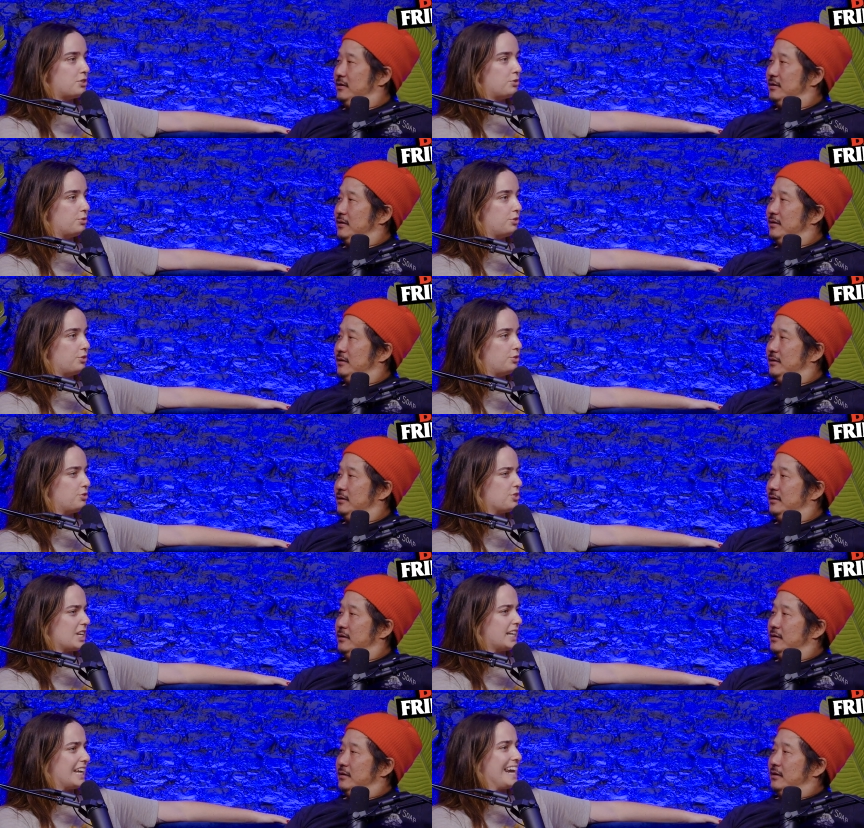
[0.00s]
Speaker 1: you you use
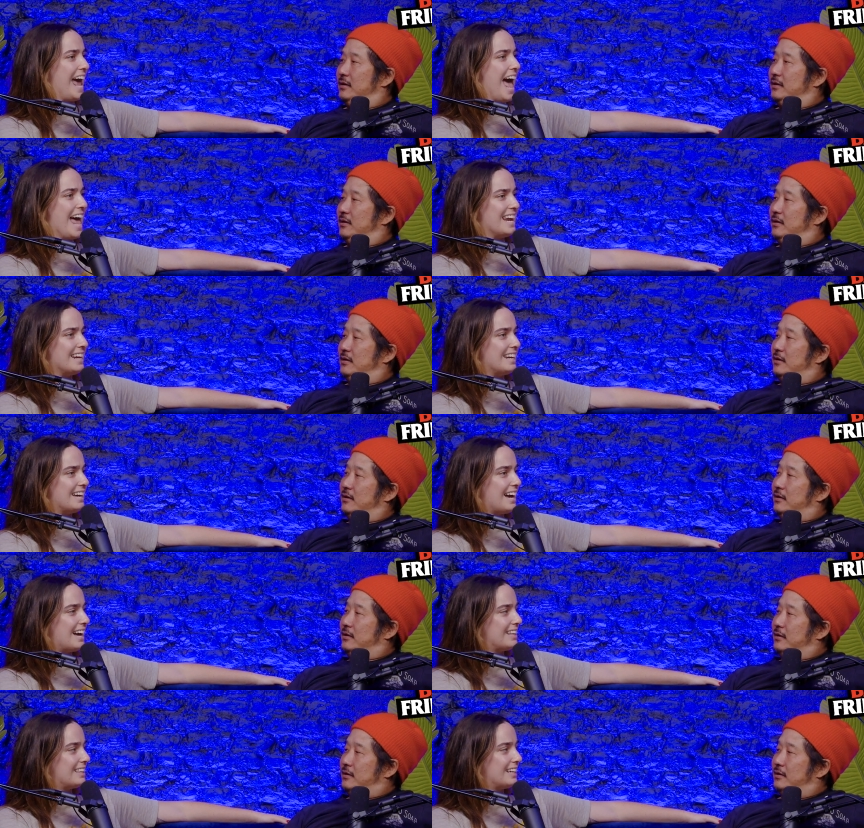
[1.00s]
like an N
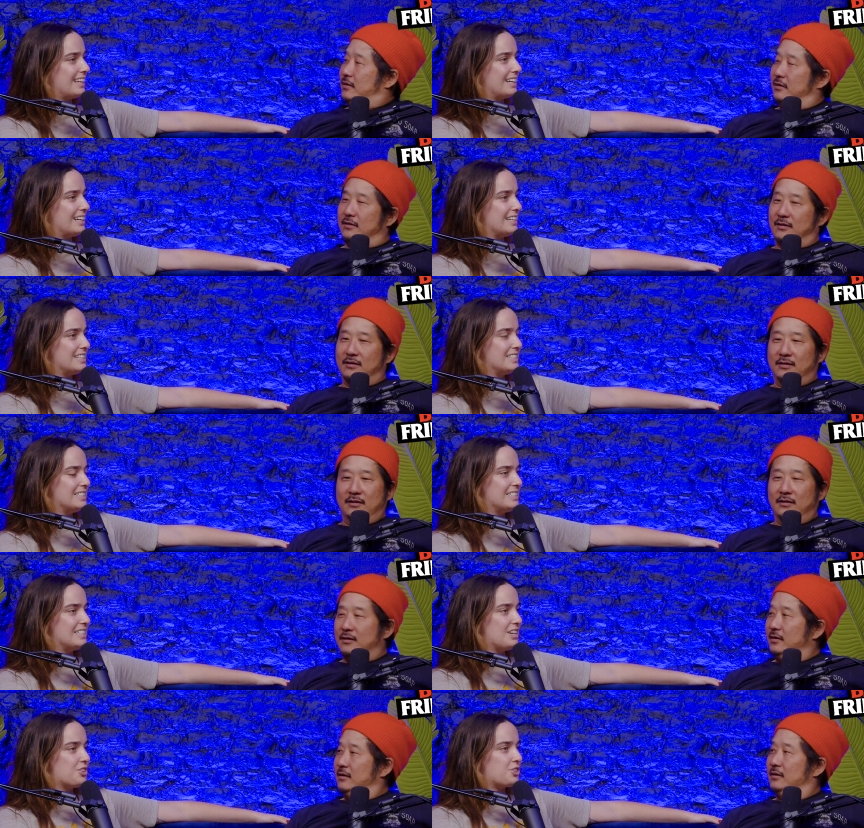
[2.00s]
I think.
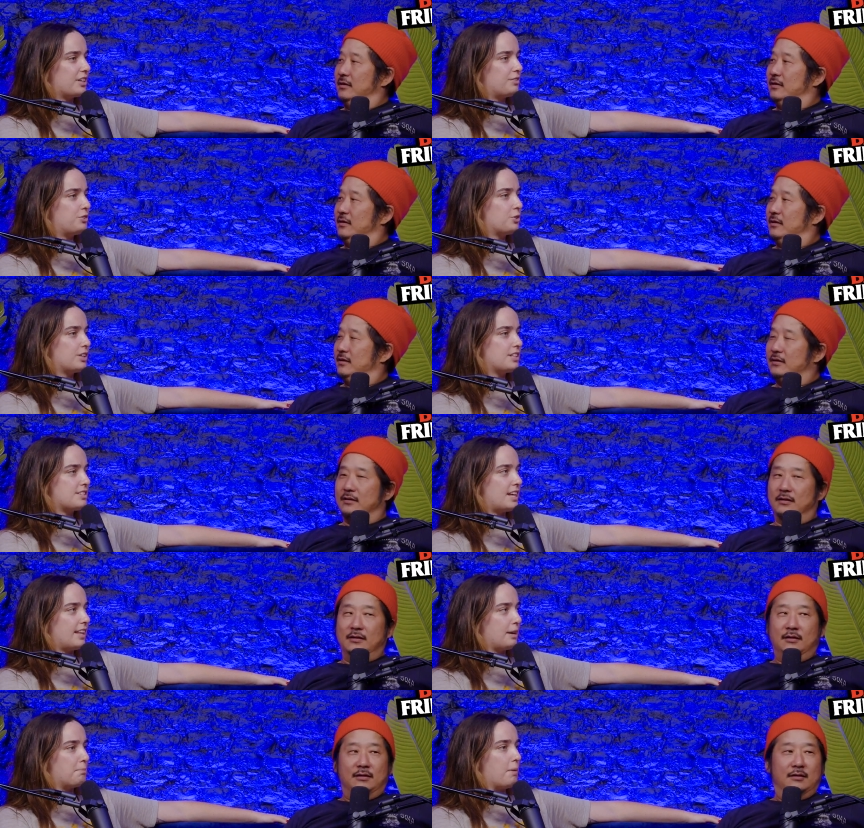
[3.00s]
So like if you were gonna say
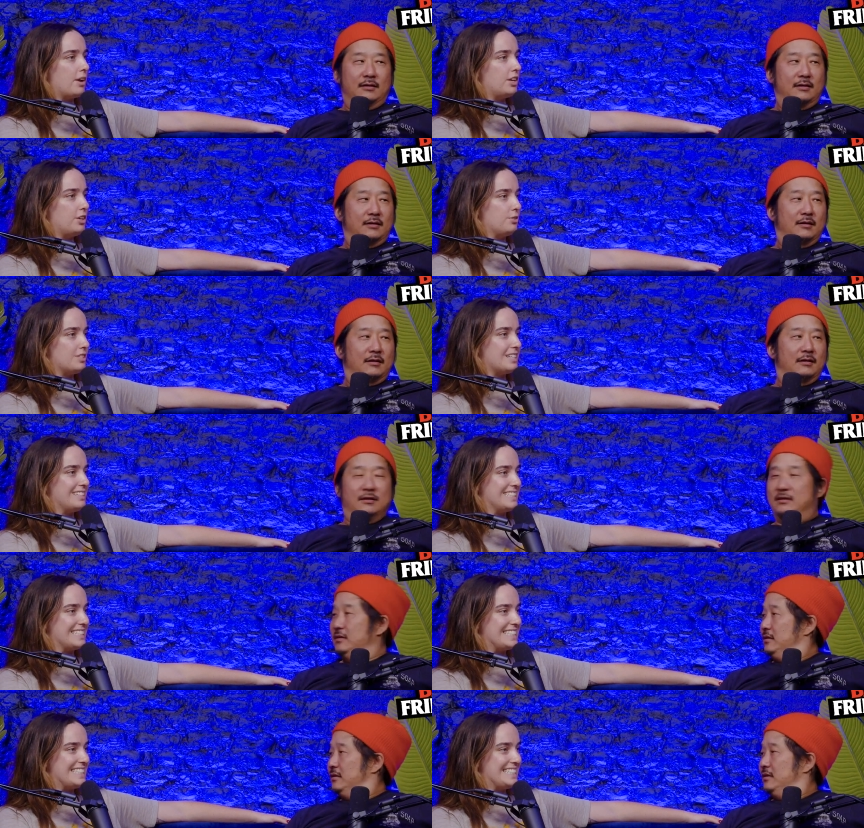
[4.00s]
like money you would say
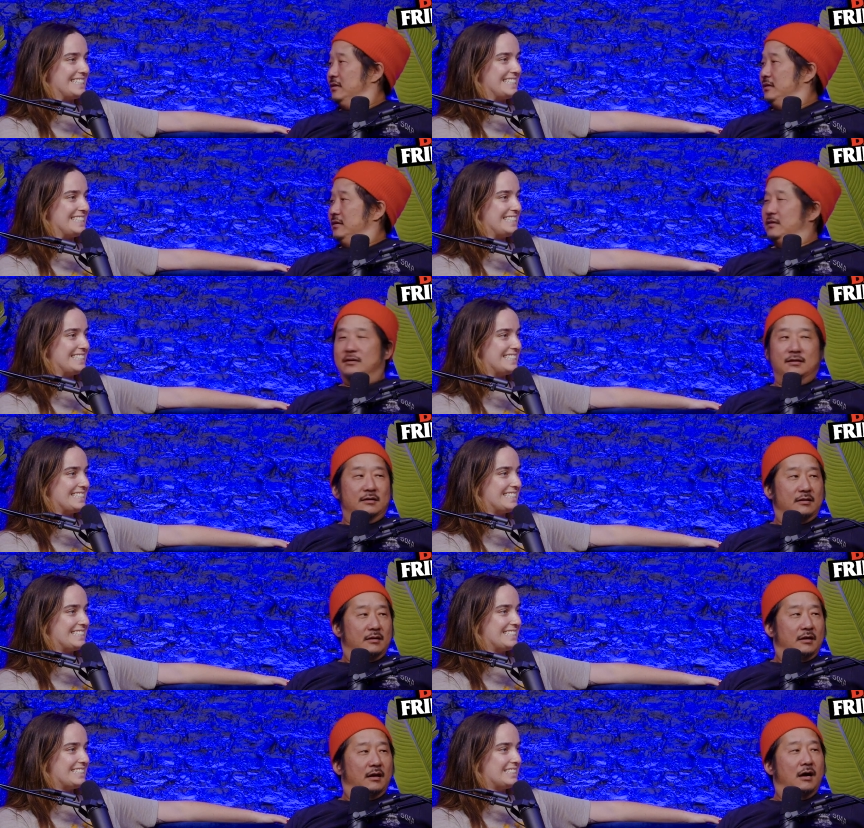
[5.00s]
like nunny.
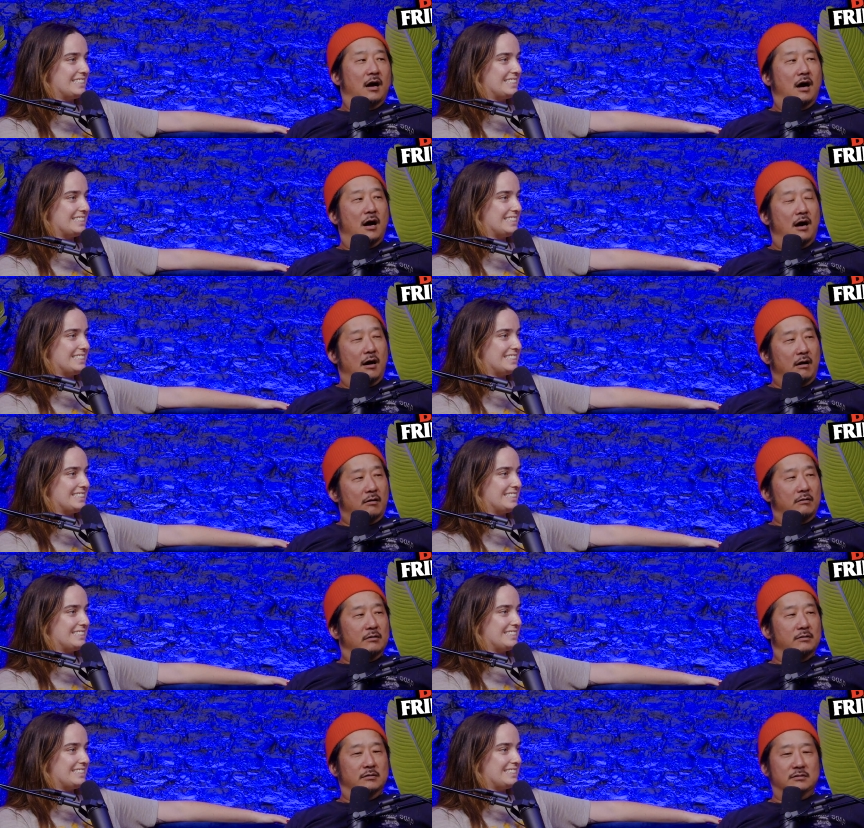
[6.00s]

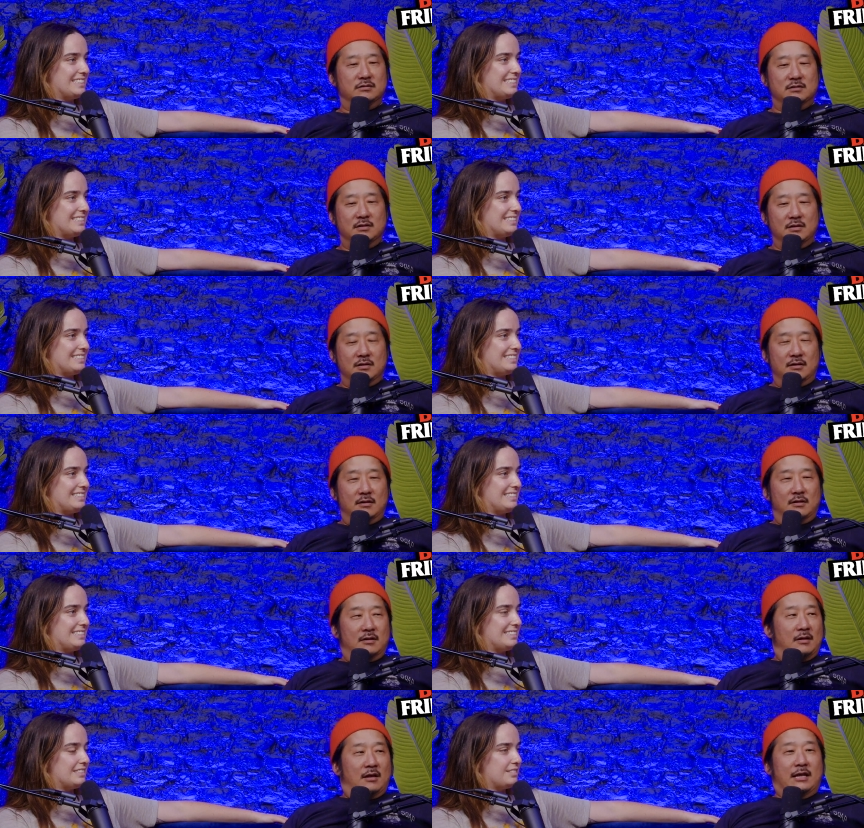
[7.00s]
Speaker 2: oh. Oh,
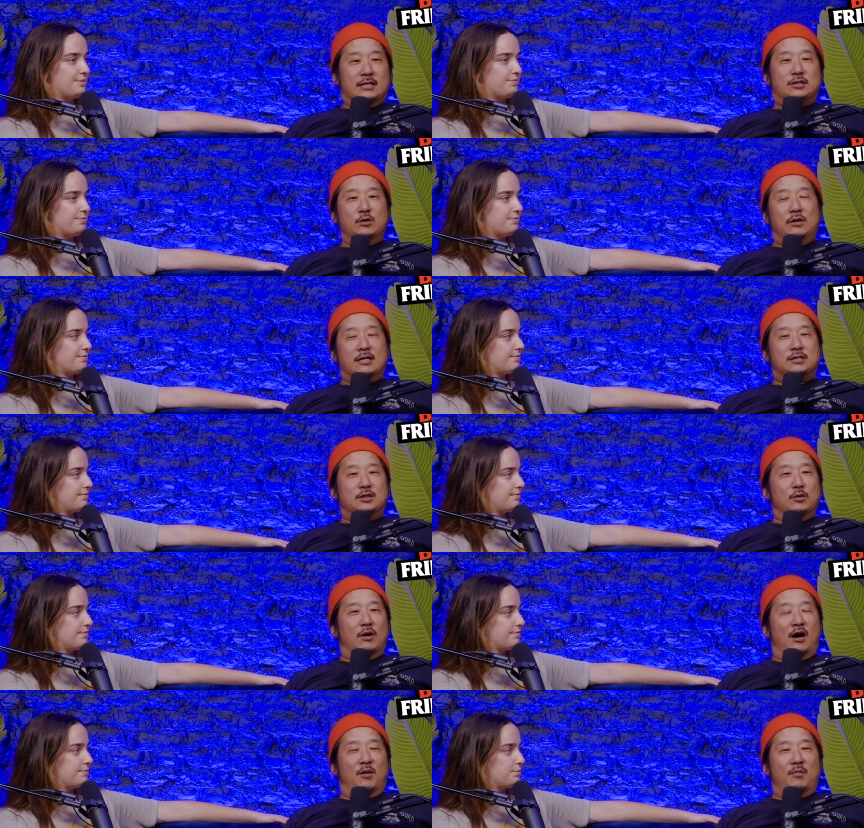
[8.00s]
kinda. Let's do let's
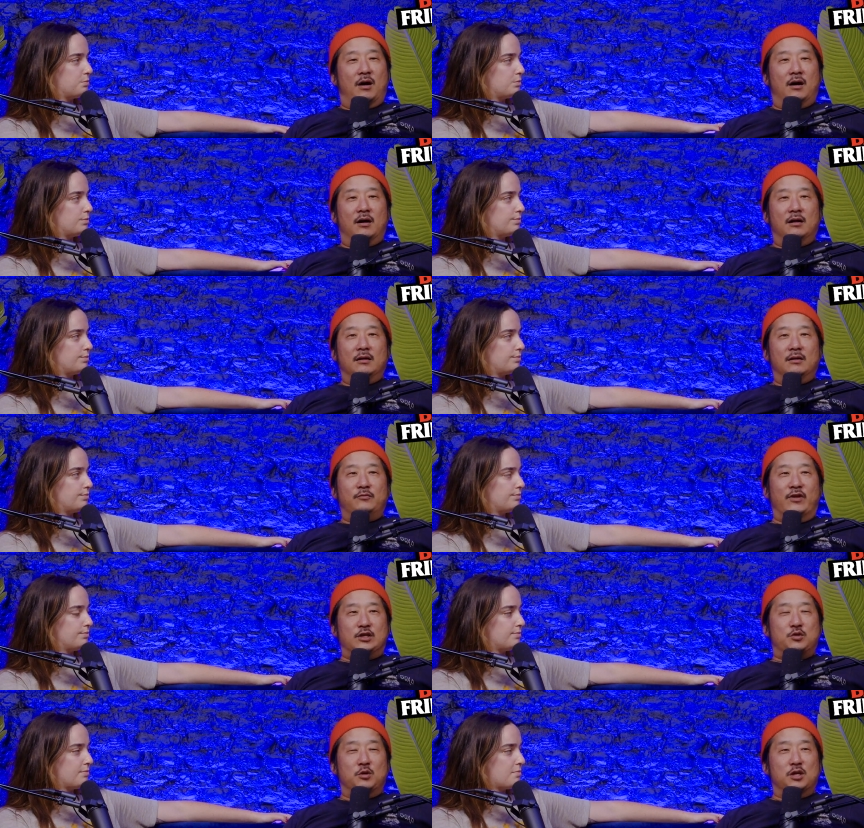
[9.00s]
do um uh,
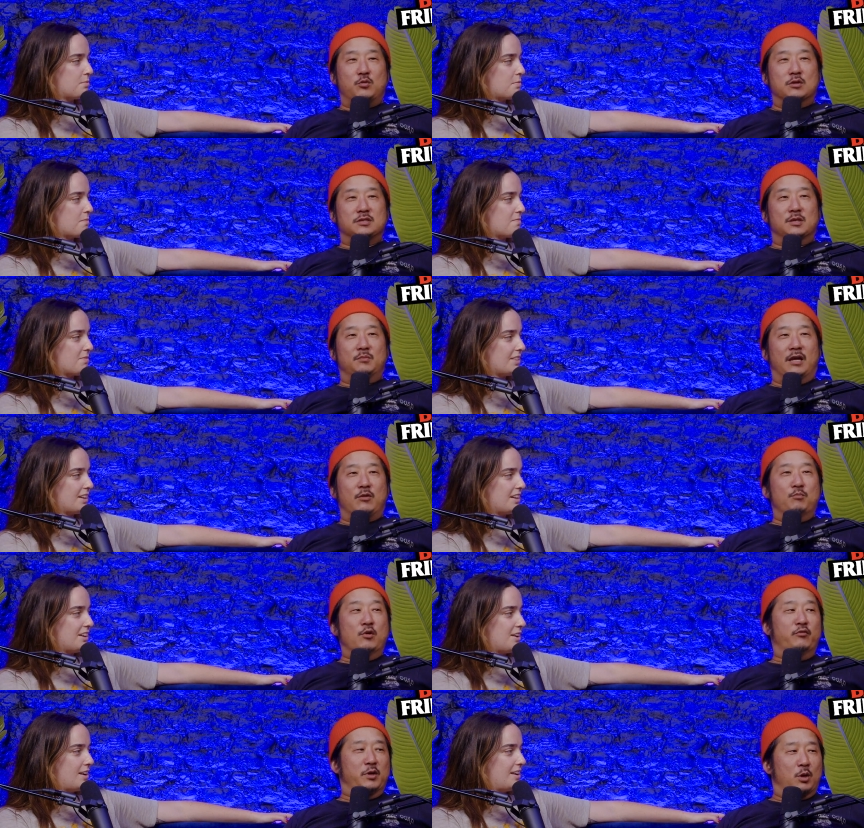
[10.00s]
ventriloquism like
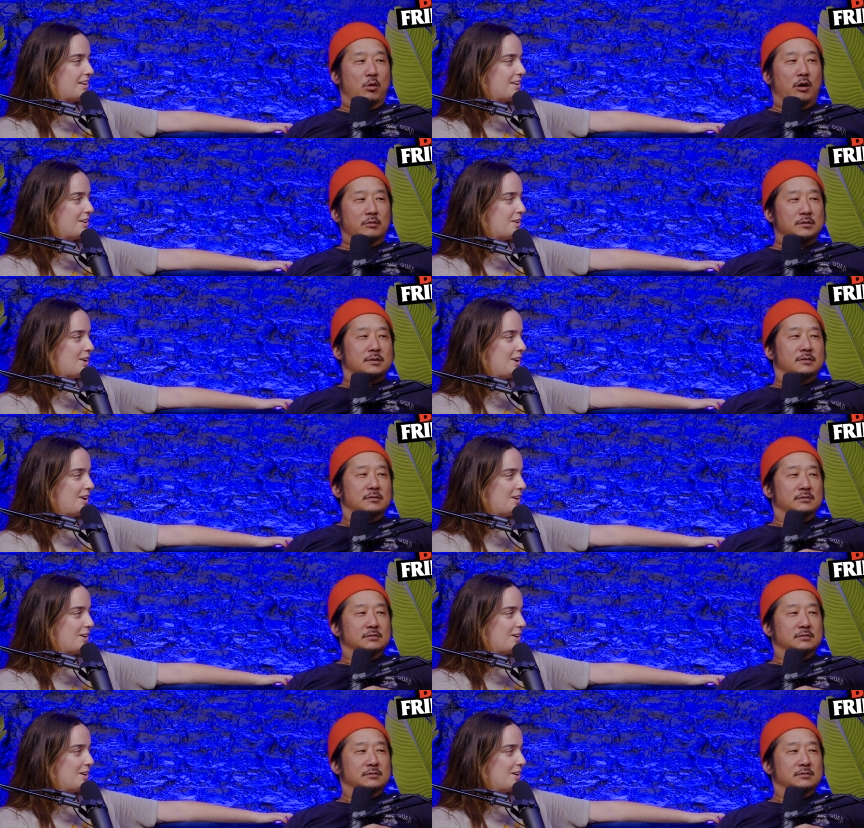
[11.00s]
movie quotes.